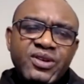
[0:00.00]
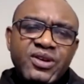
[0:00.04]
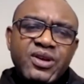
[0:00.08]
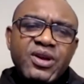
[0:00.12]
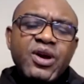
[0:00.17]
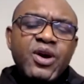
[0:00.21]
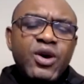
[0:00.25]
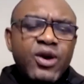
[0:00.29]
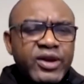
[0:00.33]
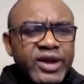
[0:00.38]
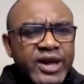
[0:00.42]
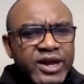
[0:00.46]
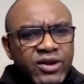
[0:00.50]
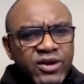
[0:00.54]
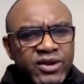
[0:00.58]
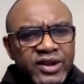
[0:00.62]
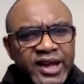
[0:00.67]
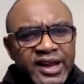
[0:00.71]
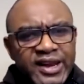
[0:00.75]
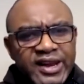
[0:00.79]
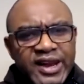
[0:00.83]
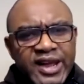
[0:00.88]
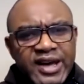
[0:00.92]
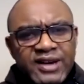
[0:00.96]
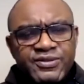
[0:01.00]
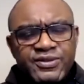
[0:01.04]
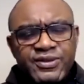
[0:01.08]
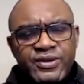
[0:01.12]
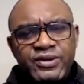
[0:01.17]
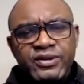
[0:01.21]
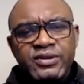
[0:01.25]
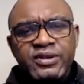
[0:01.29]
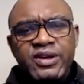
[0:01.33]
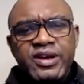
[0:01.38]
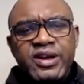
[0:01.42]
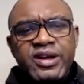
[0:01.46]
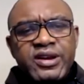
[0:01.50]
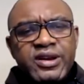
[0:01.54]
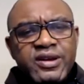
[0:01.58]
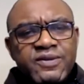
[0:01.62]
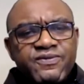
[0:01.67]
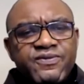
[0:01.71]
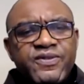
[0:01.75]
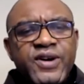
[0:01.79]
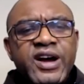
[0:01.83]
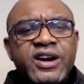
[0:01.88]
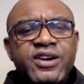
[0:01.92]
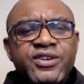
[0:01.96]
On another level, the
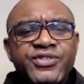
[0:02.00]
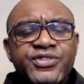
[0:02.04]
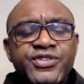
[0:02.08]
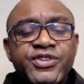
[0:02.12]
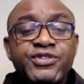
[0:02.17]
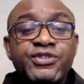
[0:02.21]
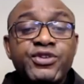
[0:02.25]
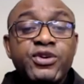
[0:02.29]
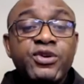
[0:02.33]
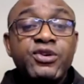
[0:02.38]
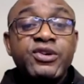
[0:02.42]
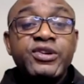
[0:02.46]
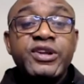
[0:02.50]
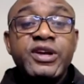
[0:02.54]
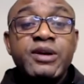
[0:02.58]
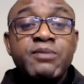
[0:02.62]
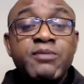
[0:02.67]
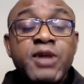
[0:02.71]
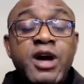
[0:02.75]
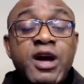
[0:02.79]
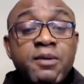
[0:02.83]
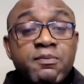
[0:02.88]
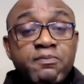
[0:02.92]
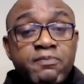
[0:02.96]
Pharisees condemn